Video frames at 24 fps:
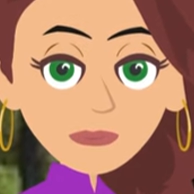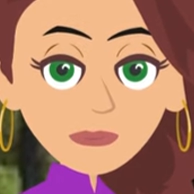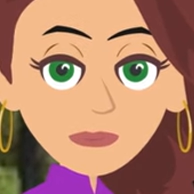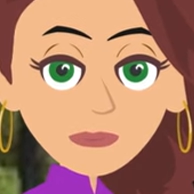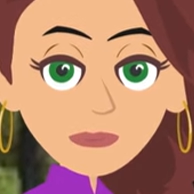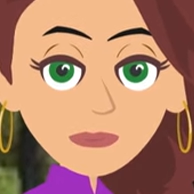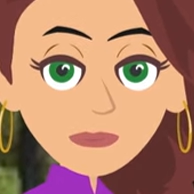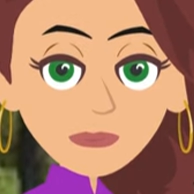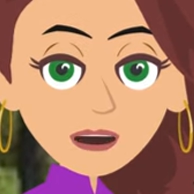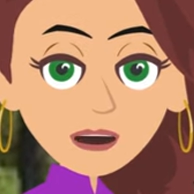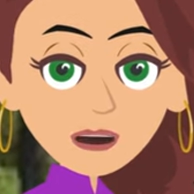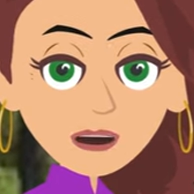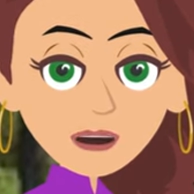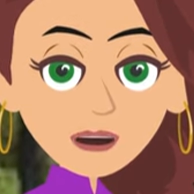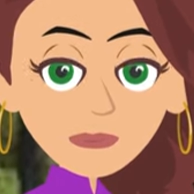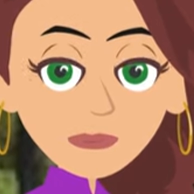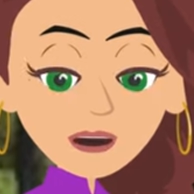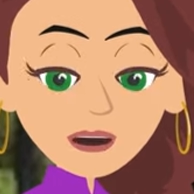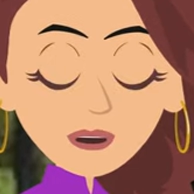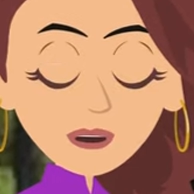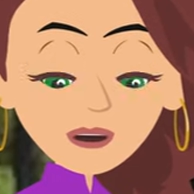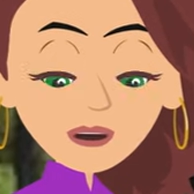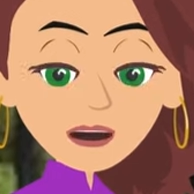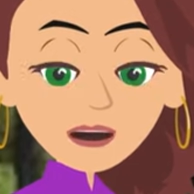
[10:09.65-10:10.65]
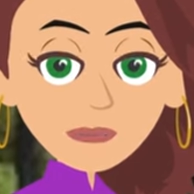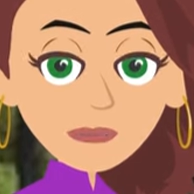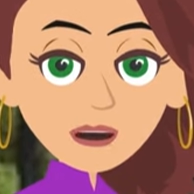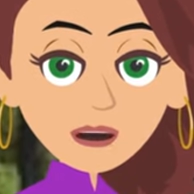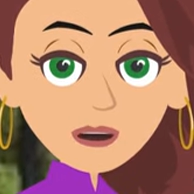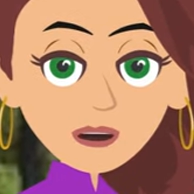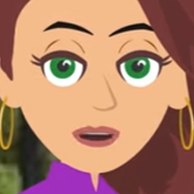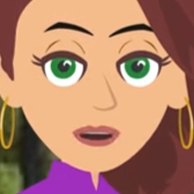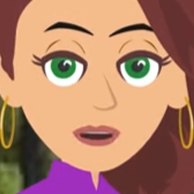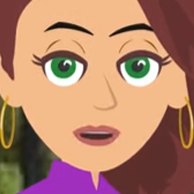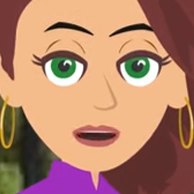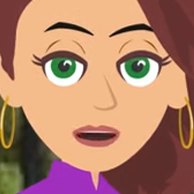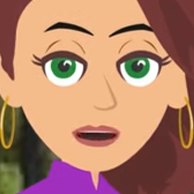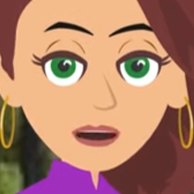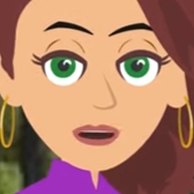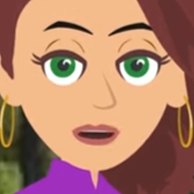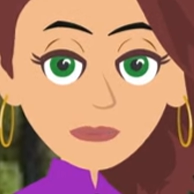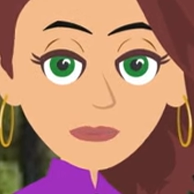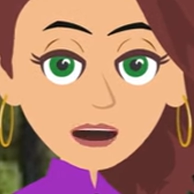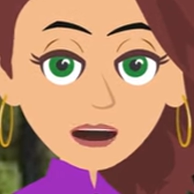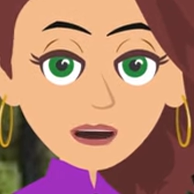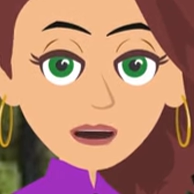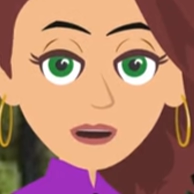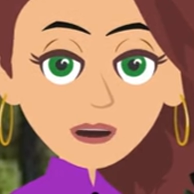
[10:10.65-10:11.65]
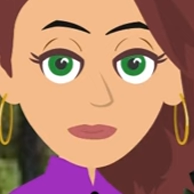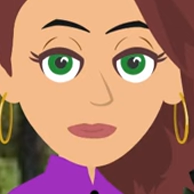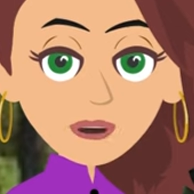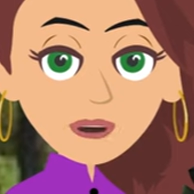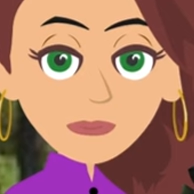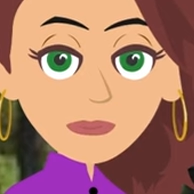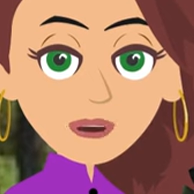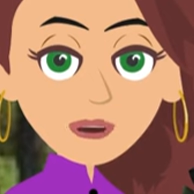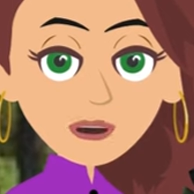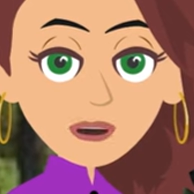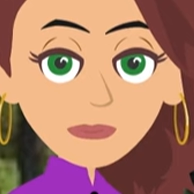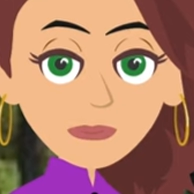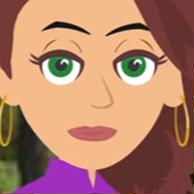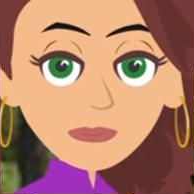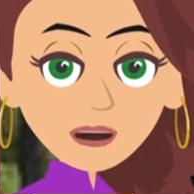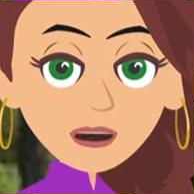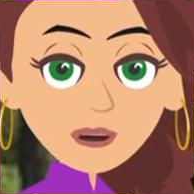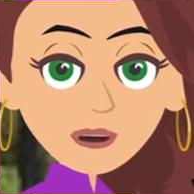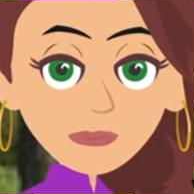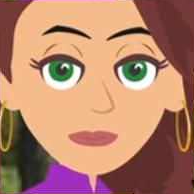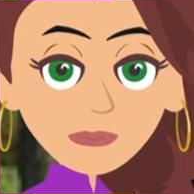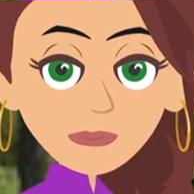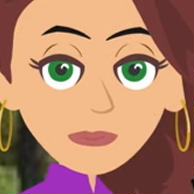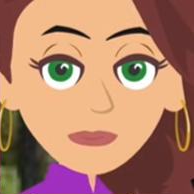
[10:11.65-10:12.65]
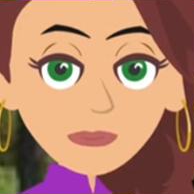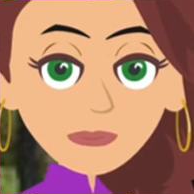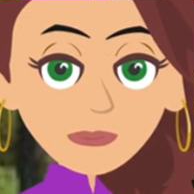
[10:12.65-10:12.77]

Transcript: you slow your thought way down. And when you do that, you stop thought.